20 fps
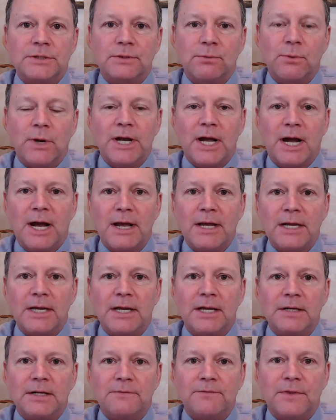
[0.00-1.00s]
The way I
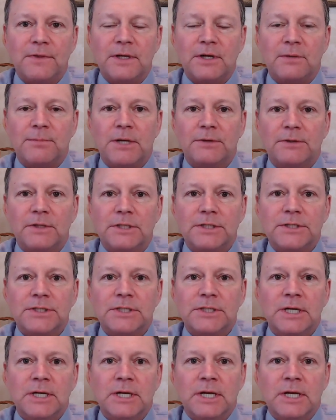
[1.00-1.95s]
kind of think about this